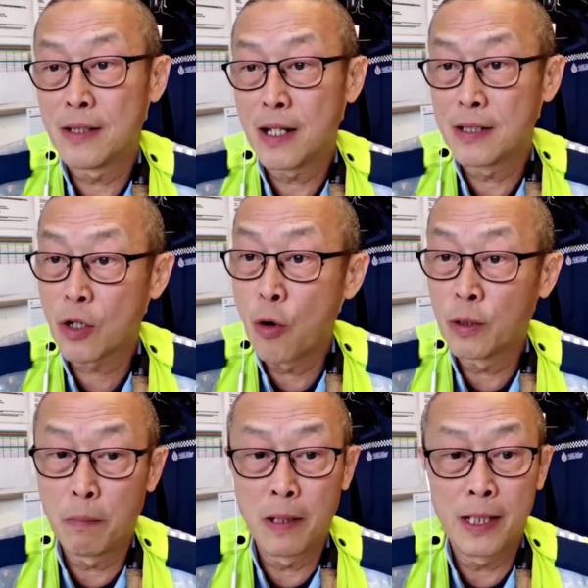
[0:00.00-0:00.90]
has called the
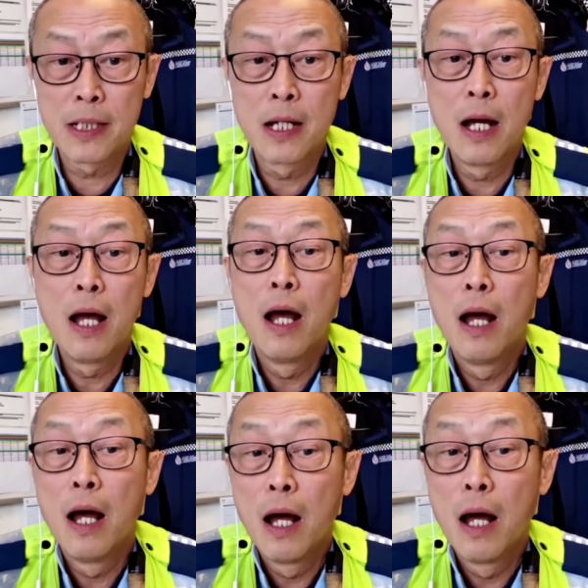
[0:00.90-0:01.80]
police.
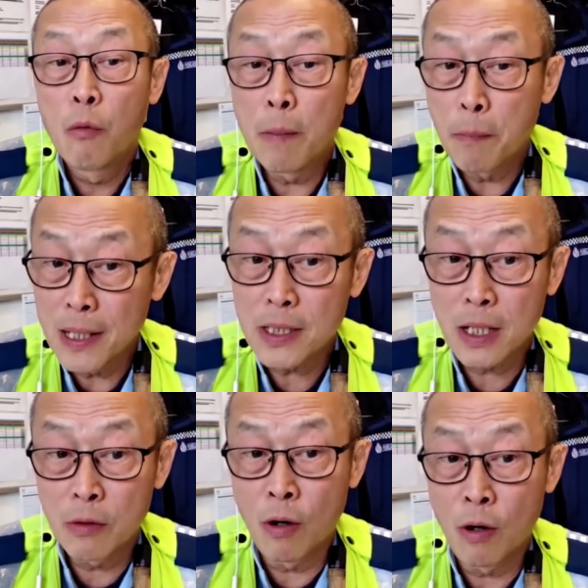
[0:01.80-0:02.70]
When police
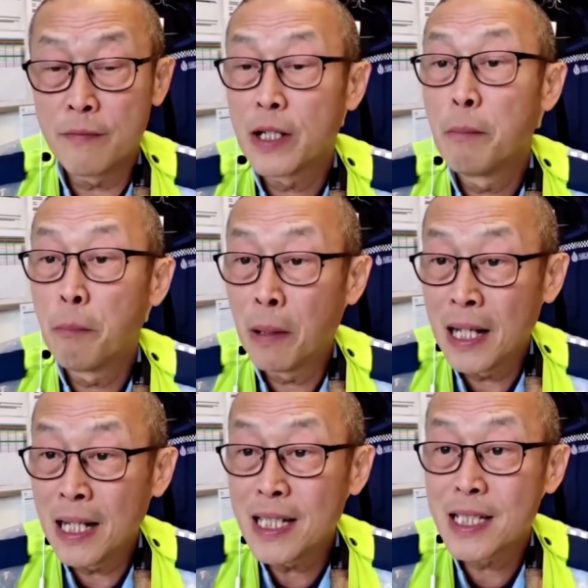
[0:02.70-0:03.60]
arrive,
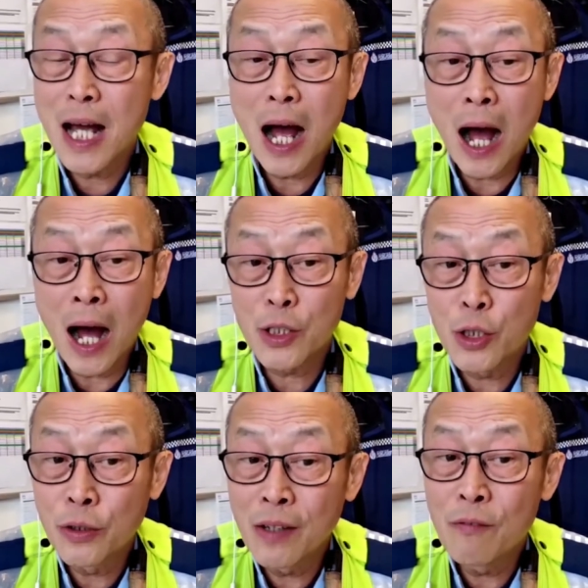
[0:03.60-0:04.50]
police are to
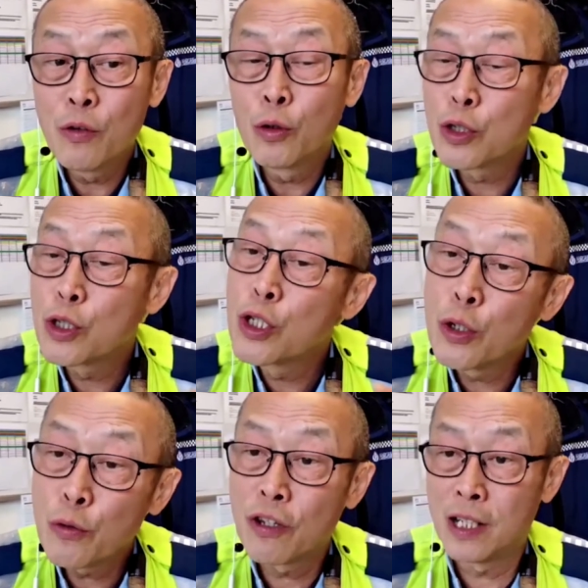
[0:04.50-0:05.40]
give you two
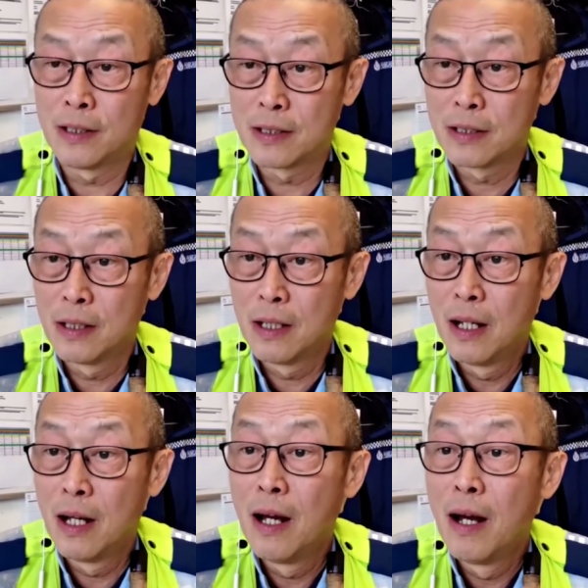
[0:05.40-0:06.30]
things.
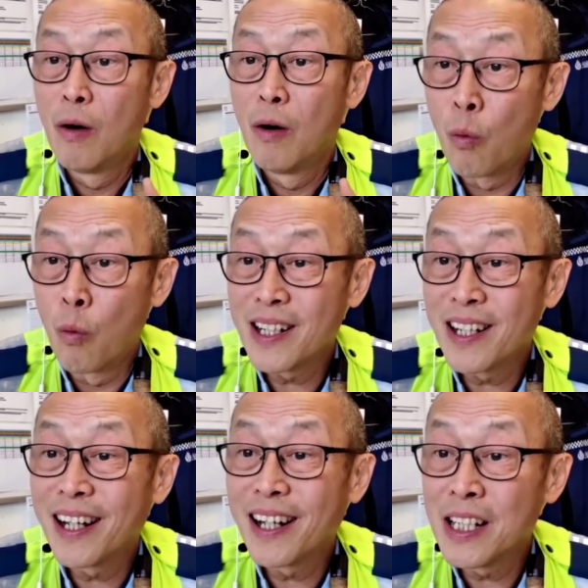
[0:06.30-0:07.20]
One
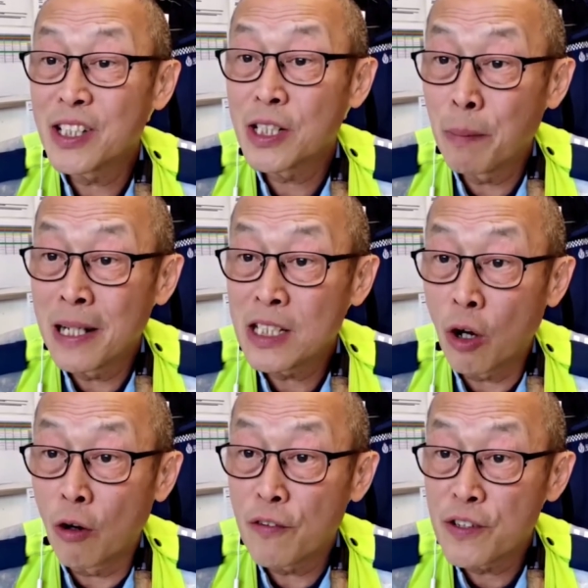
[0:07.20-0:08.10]
is the police
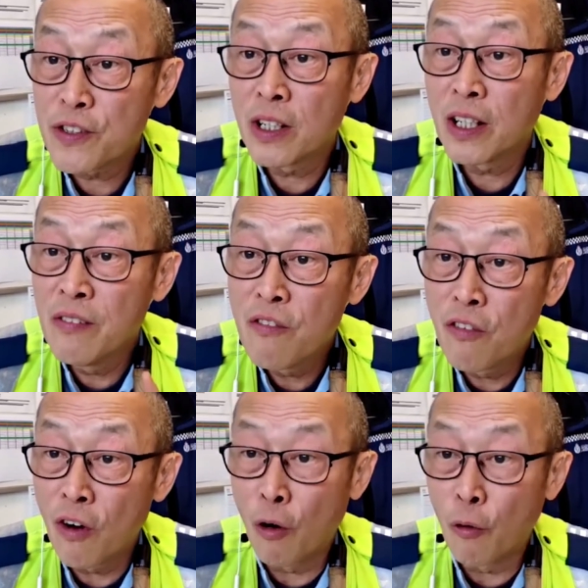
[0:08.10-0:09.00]
officer
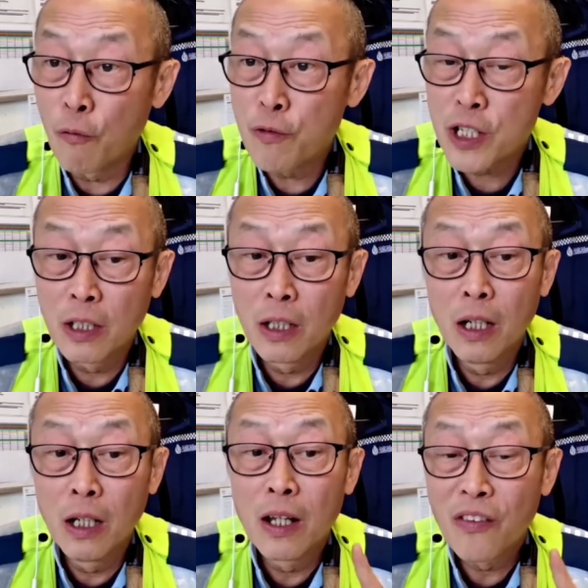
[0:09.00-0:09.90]
involved,
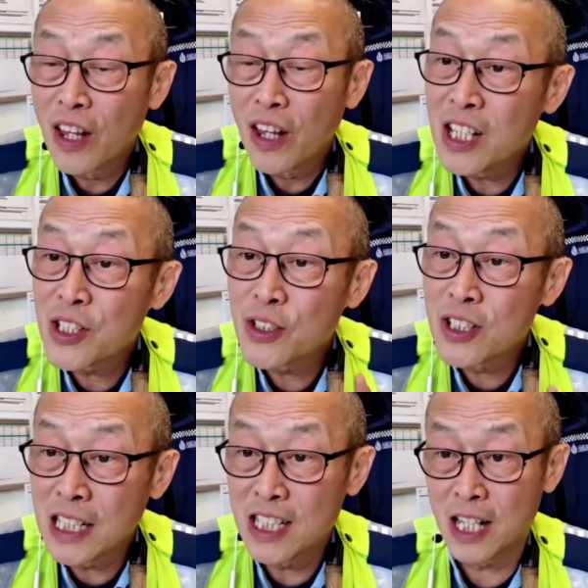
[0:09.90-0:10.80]
his
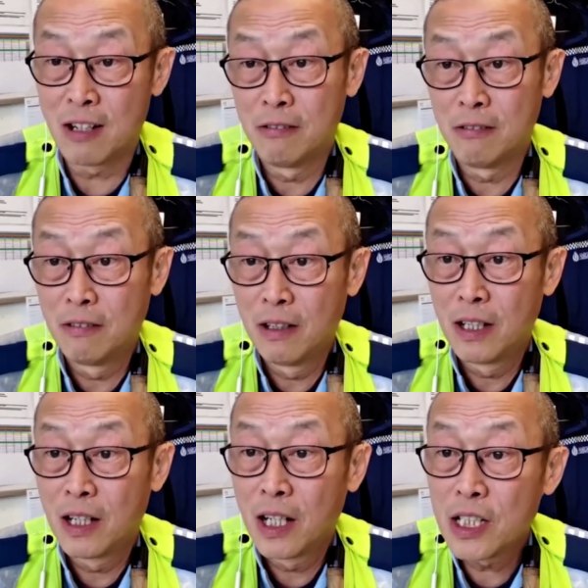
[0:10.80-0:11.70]
detail,
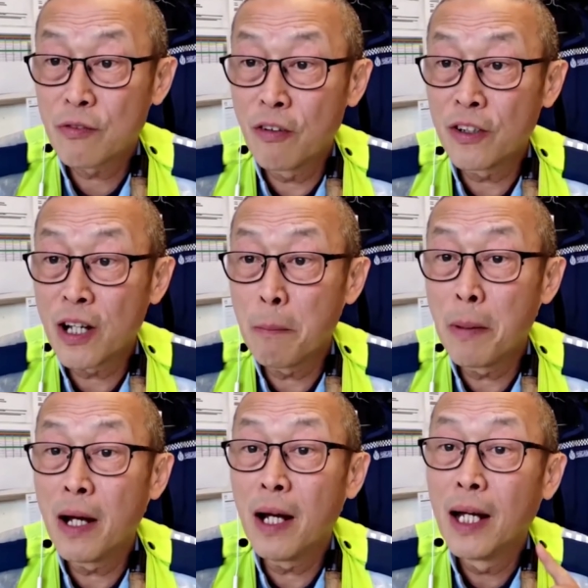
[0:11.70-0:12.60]
his phone
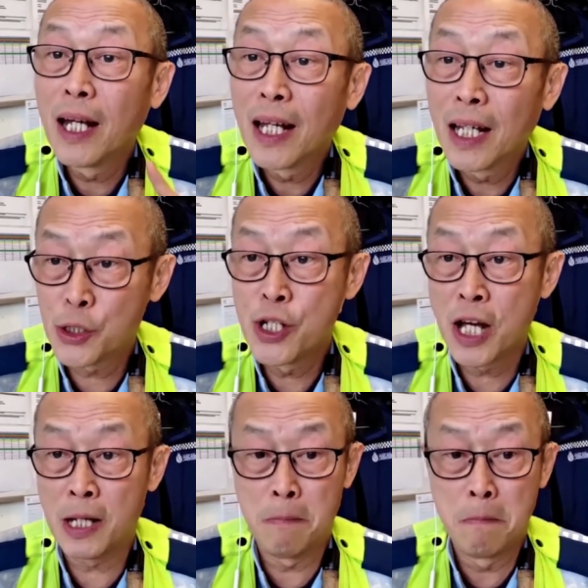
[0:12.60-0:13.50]
number, his name.